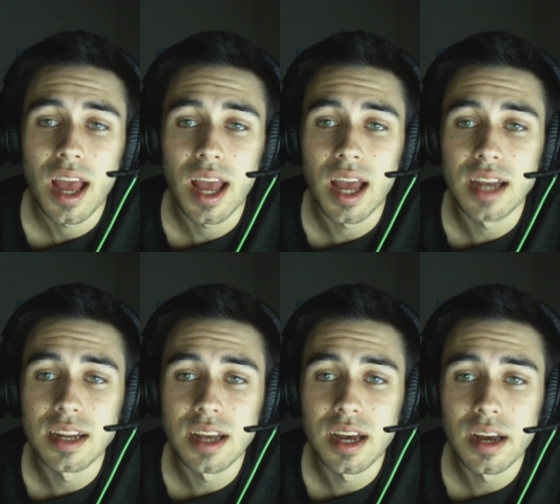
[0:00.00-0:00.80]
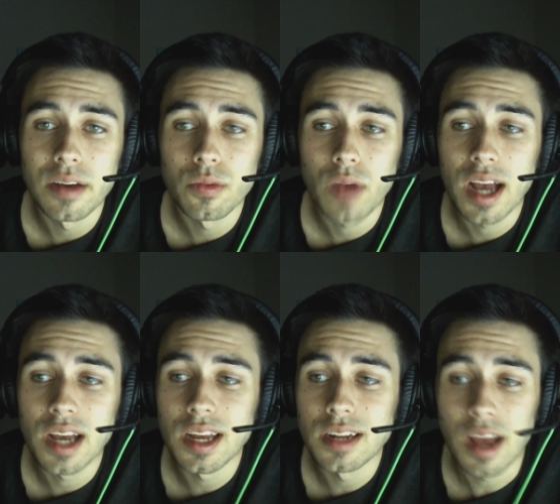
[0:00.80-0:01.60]
and uh,
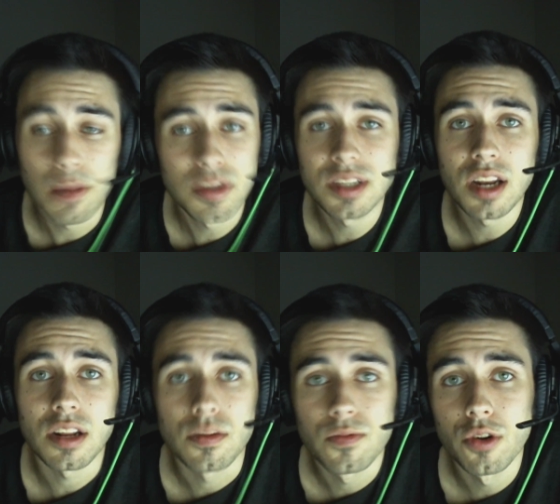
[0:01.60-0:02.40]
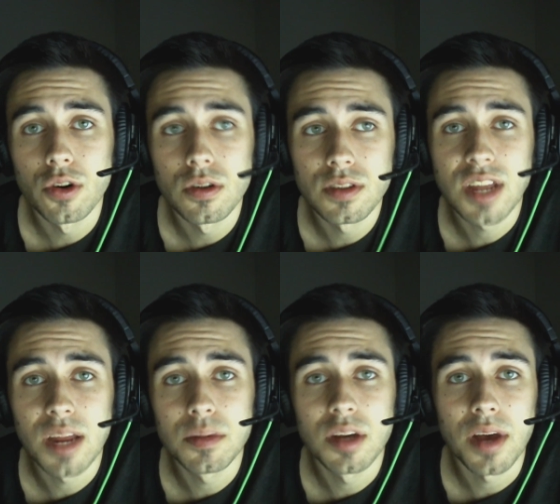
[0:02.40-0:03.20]
and I'm excited for this
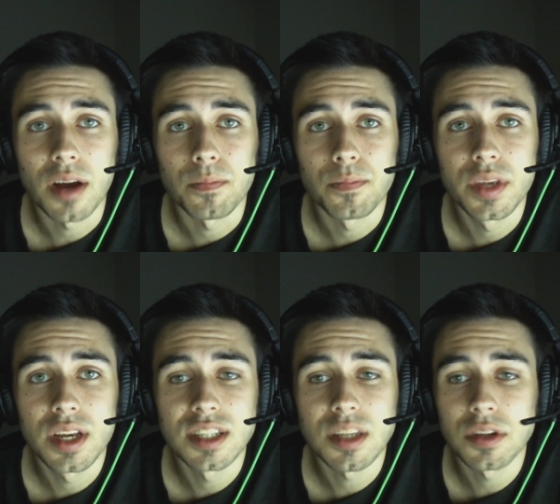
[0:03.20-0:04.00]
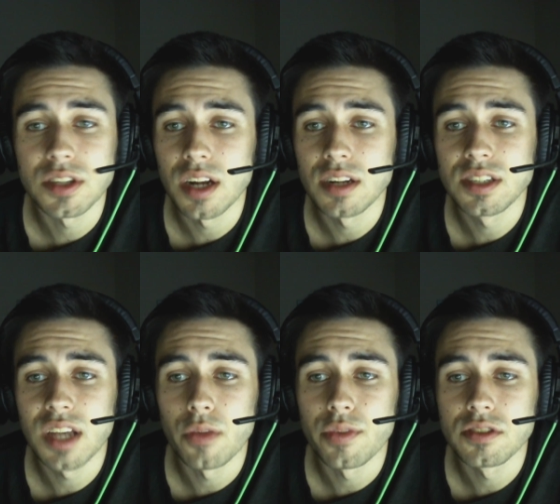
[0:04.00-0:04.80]
game to come out because I'm excited to
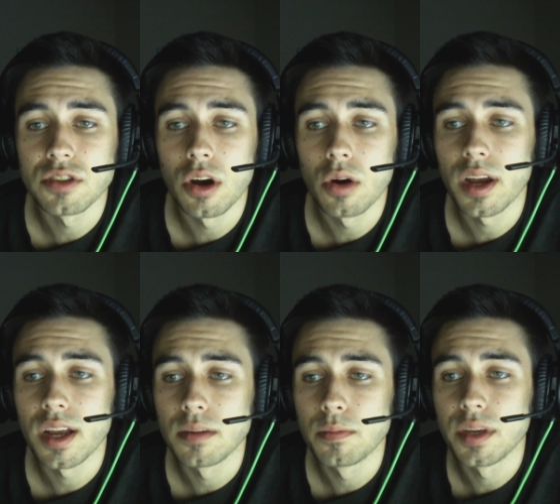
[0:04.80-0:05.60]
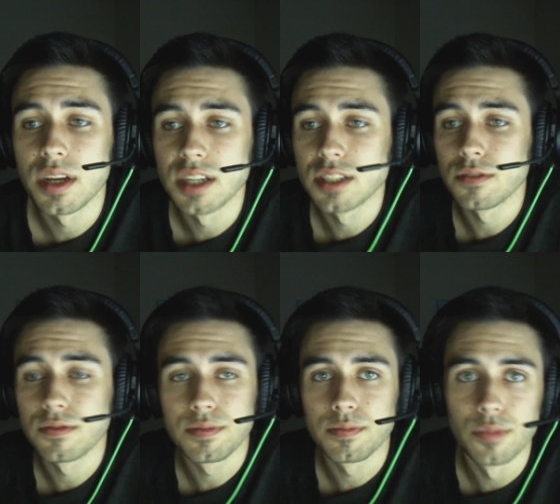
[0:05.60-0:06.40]
see how things go, and because
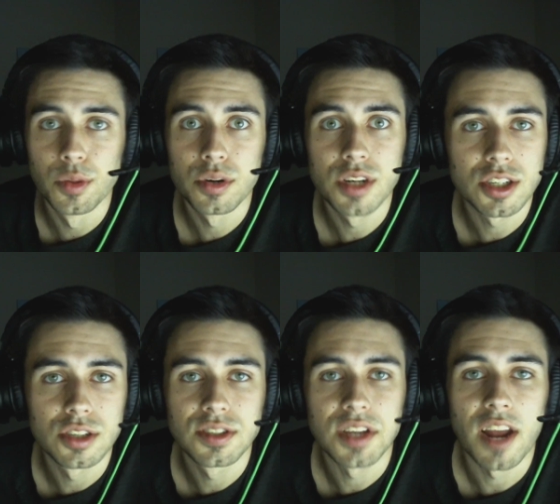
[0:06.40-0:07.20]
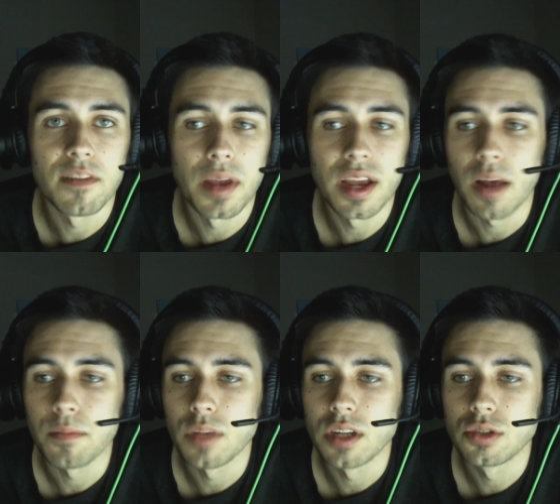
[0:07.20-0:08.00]
of the predictions that I've made,
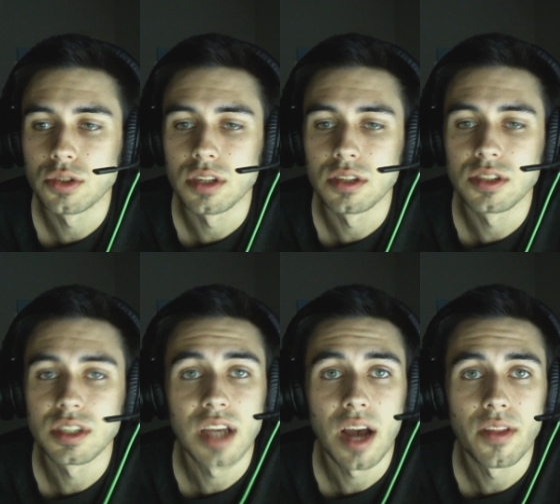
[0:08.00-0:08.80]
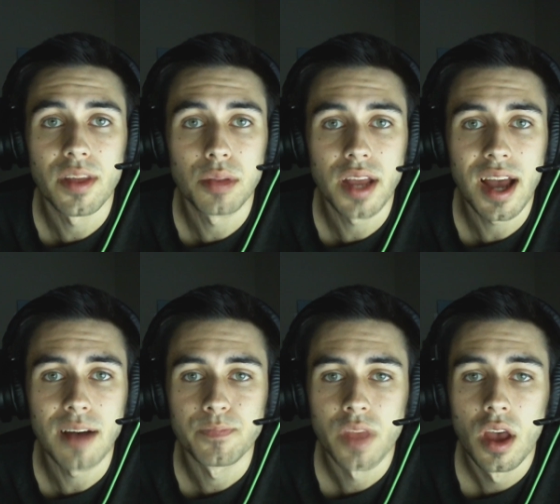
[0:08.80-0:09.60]
I'm interested to see how they play
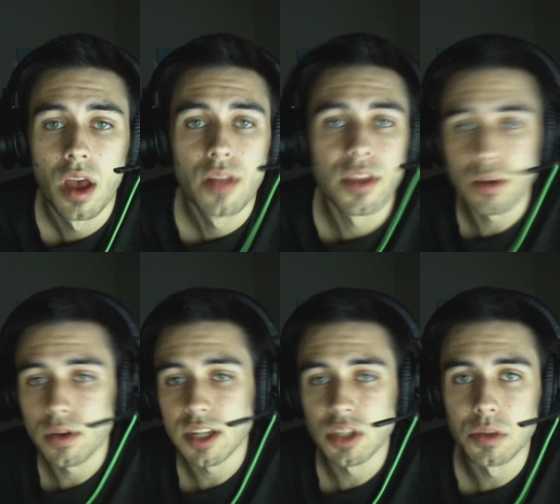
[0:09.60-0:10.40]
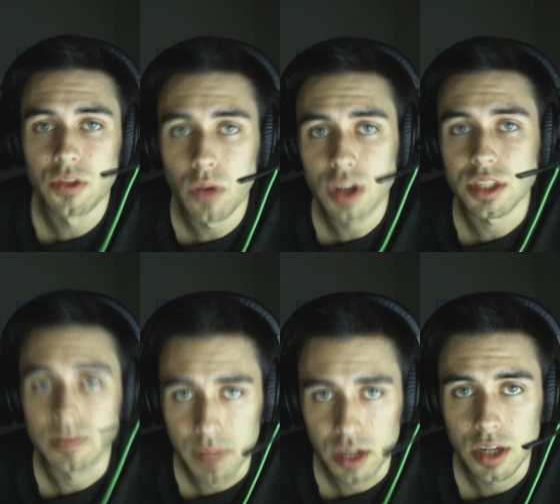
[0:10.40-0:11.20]
out. Thank you guys so much for
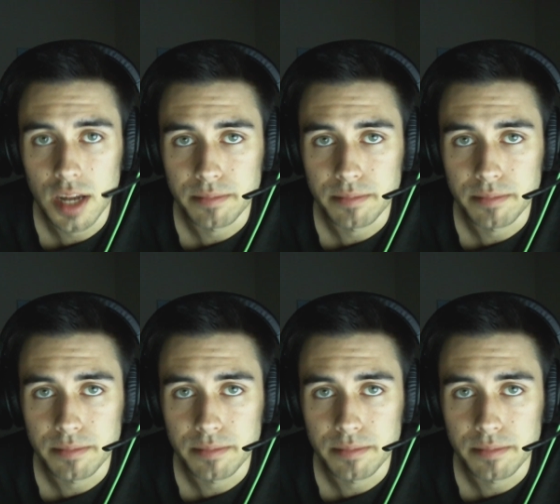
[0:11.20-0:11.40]
watching, and good